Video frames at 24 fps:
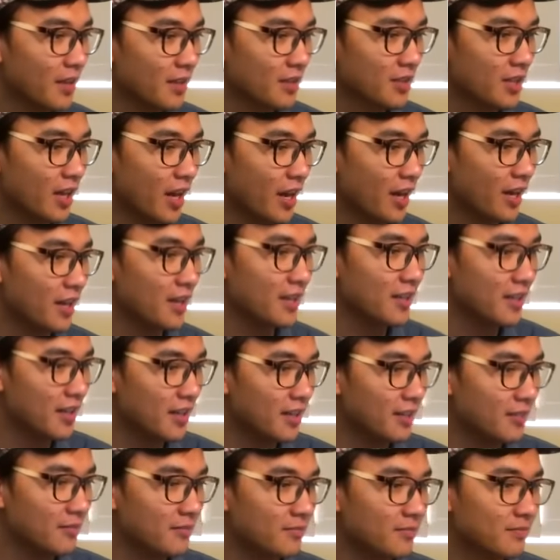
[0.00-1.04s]
Chained
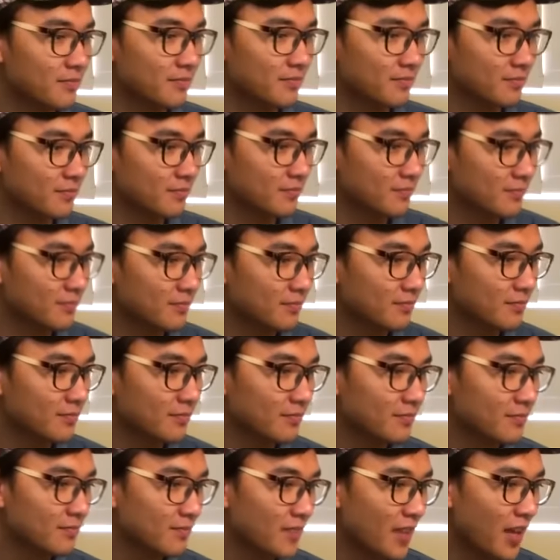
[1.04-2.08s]
Up.
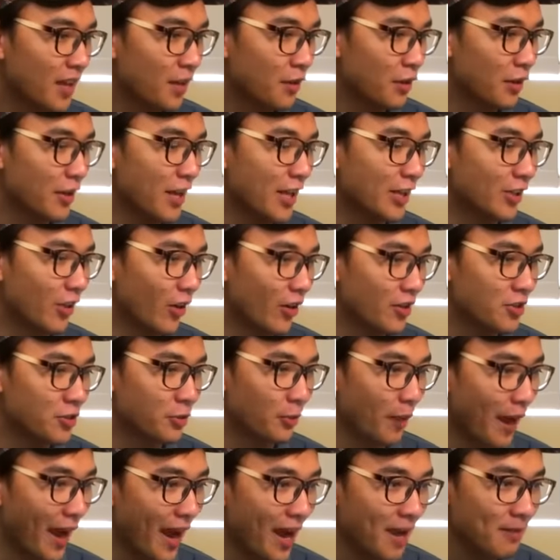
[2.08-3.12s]
So they got
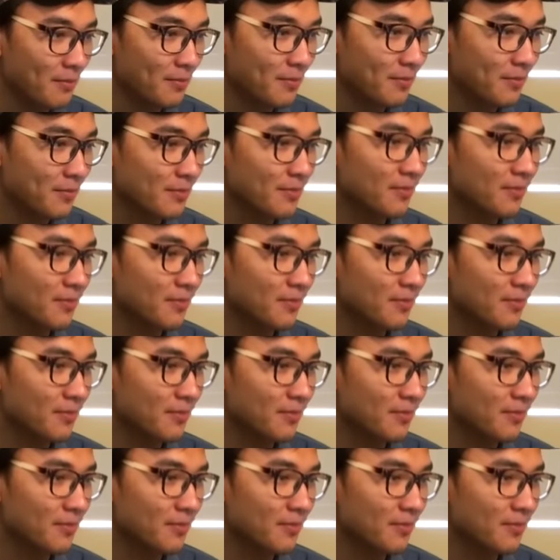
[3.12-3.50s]
trapped?